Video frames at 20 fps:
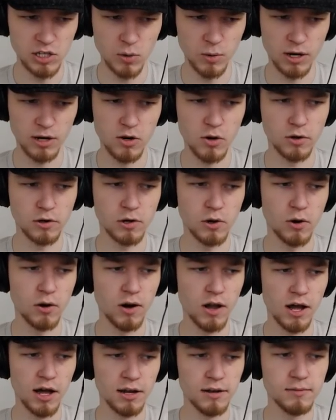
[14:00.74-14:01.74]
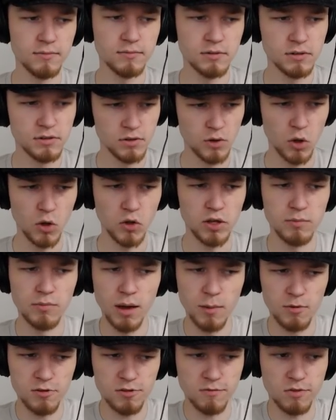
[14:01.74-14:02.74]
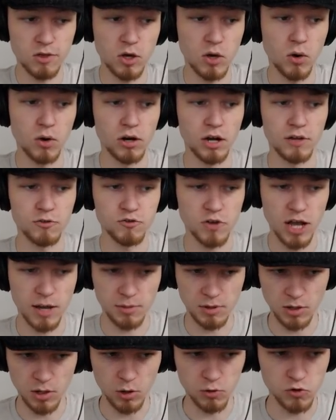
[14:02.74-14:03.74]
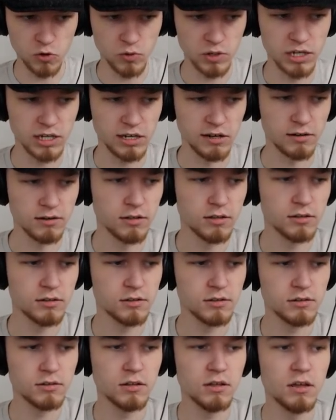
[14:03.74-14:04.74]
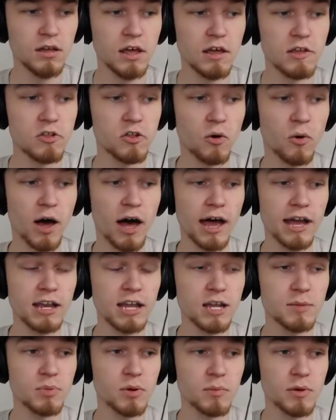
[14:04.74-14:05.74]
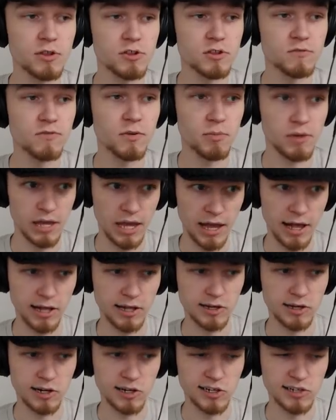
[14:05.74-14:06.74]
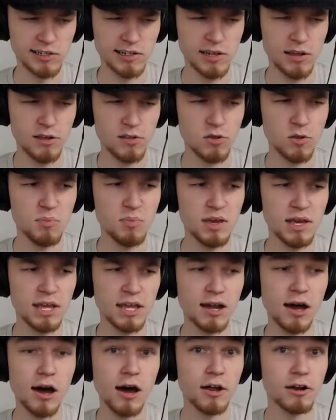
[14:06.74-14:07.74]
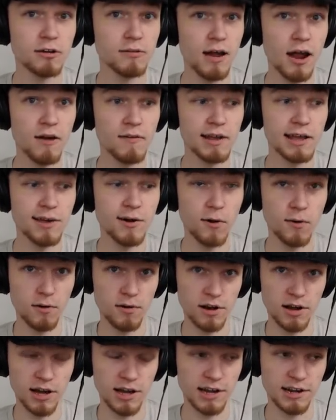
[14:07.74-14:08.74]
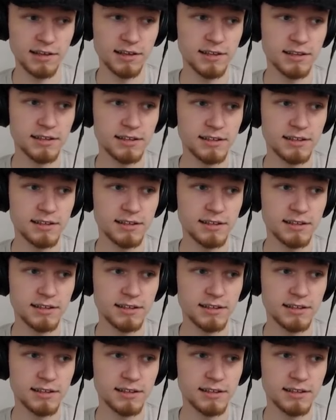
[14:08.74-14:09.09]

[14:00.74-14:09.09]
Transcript: You are no Goron. Only members of the Goron tribe can go through here. So I need permission from the Elder to be an honorary Goron,